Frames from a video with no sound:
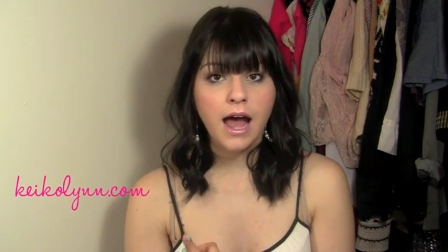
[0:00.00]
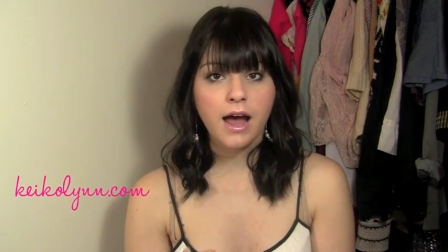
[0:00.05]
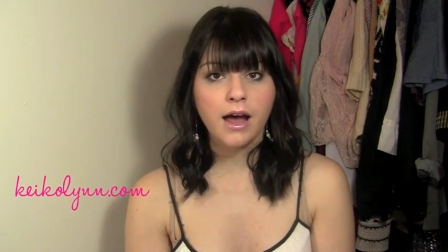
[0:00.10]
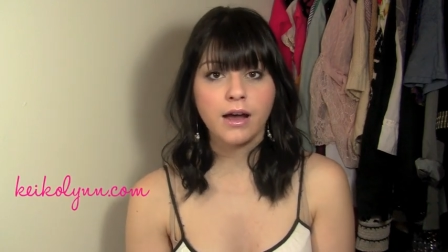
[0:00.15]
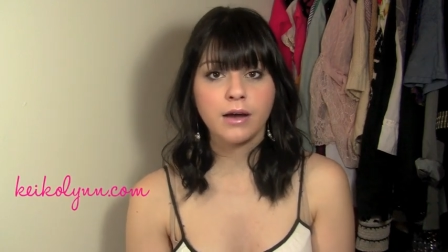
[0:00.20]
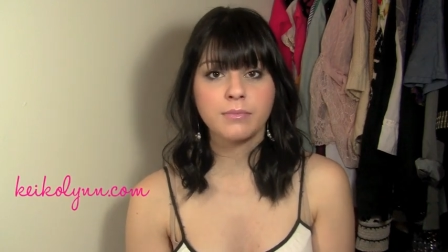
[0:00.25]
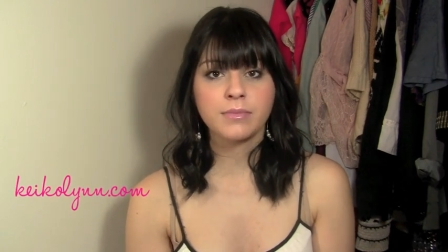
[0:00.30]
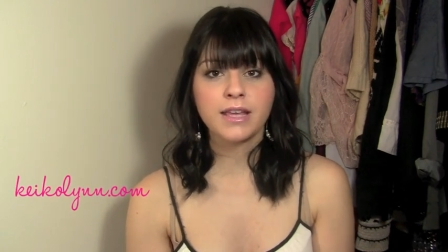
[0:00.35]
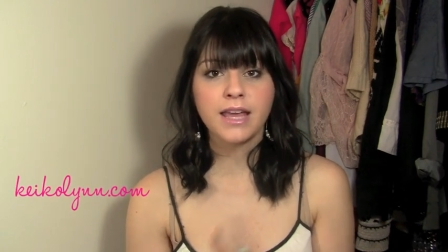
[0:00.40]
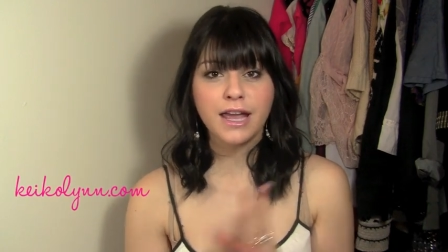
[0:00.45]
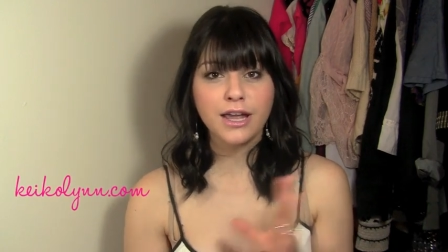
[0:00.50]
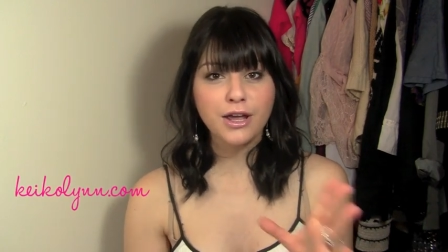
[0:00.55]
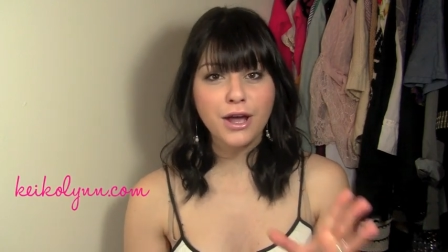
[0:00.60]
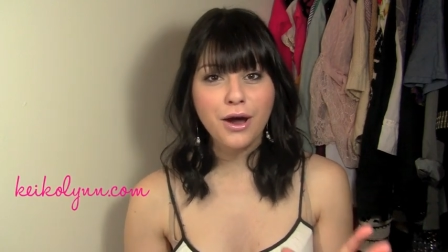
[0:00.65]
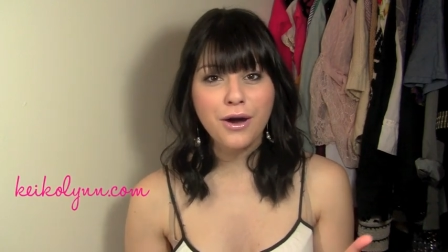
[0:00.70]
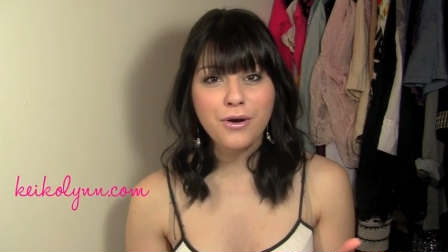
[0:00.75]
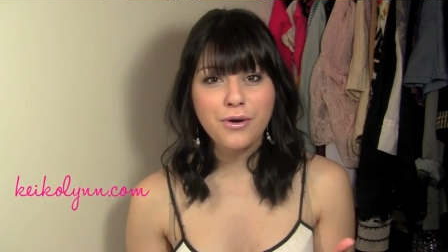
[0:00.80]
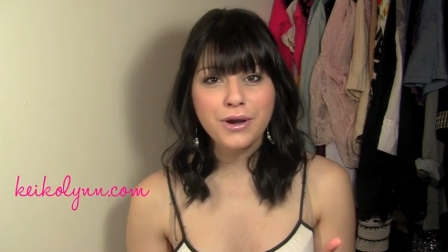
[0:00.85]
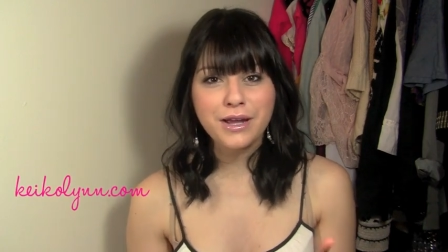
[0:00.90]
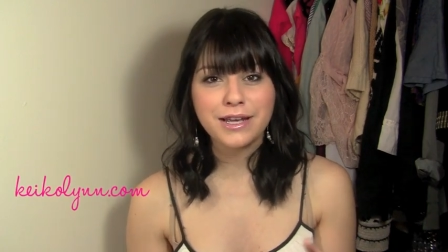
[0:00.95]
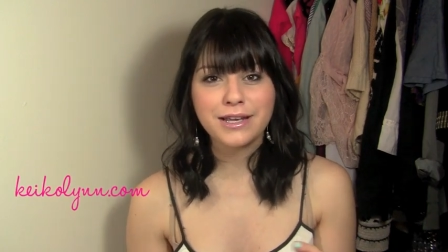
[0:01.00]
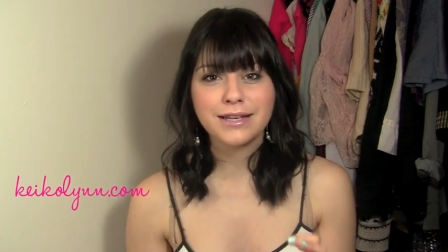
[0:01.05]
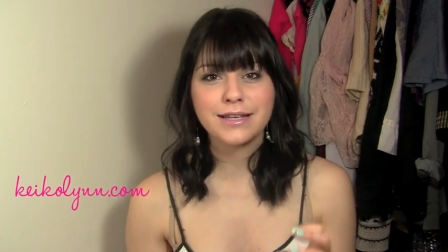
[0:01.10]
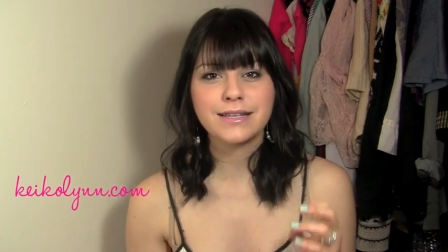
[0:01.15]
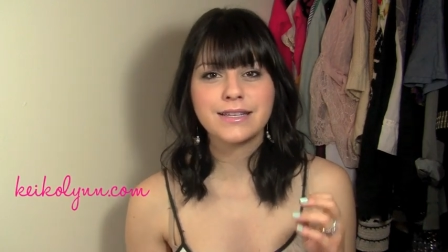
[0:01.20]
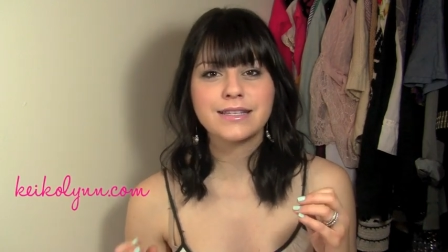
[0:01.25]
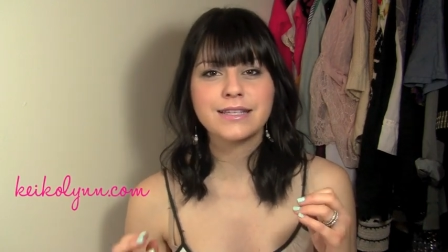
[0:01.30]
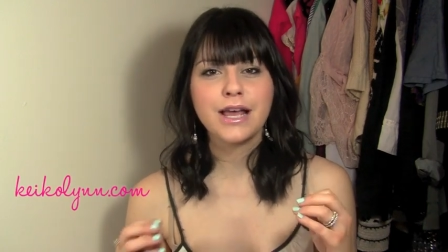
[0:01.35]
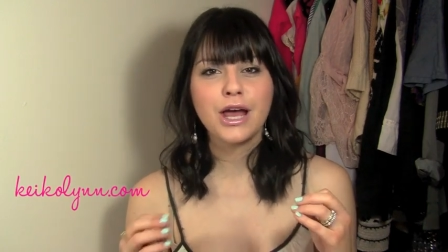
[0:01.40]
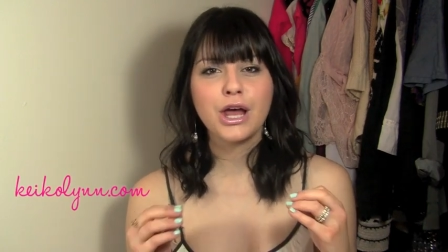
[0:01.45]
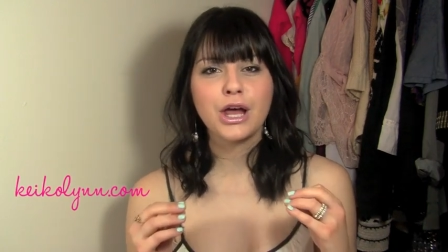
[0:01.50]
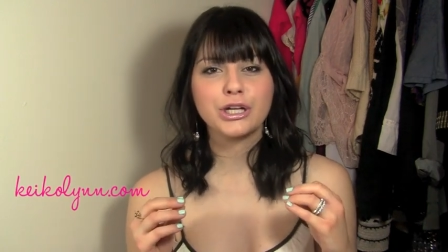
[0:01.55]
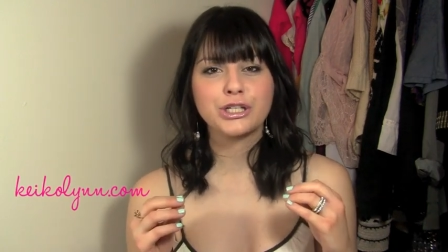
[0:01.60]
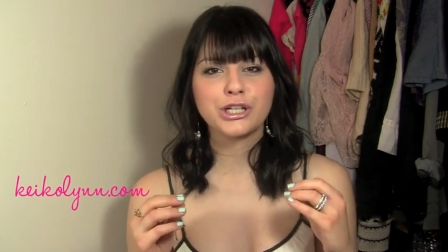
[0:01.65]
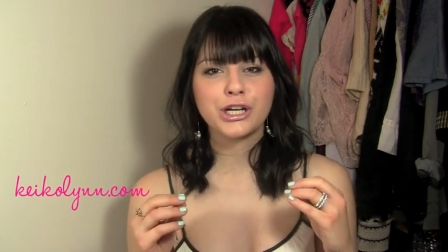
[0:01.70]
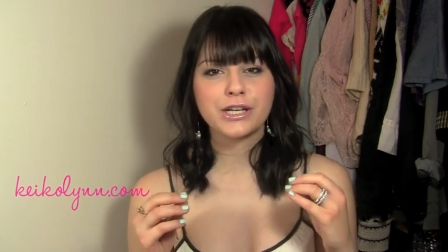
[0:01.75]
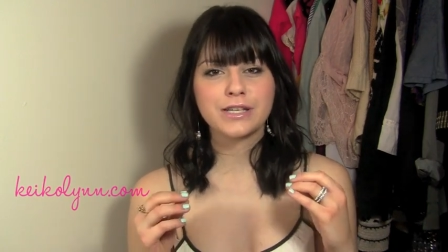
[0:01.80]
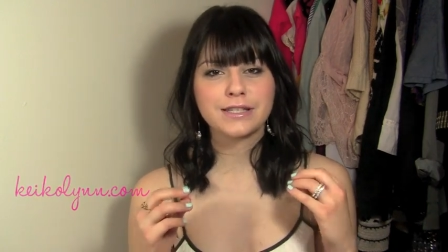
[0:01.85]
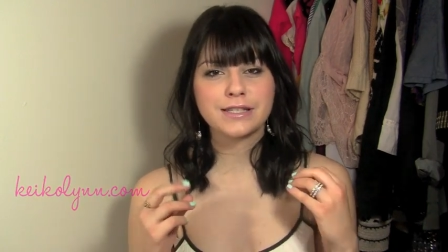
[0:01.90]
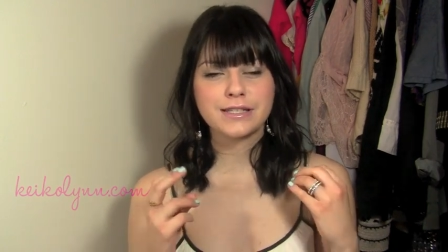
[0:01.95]
Um, Keiko is
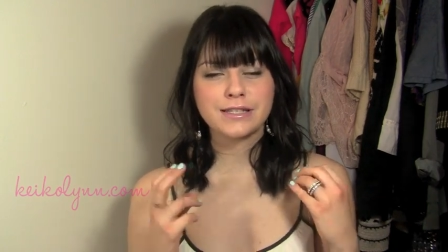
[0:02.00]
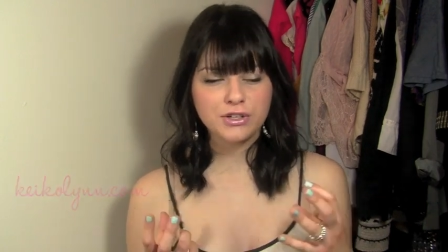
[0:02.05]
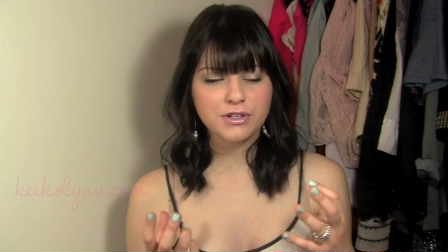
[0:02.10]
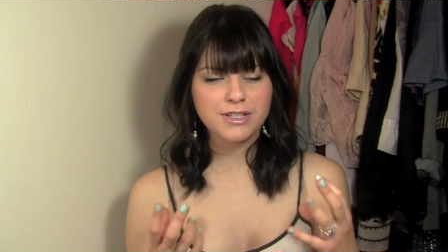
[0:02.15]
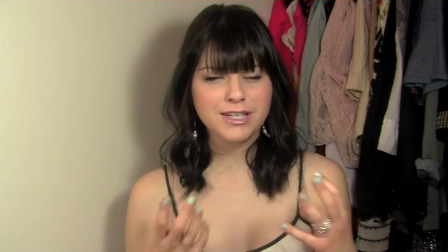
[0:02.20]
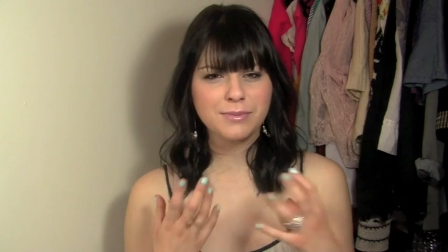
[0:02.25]
just,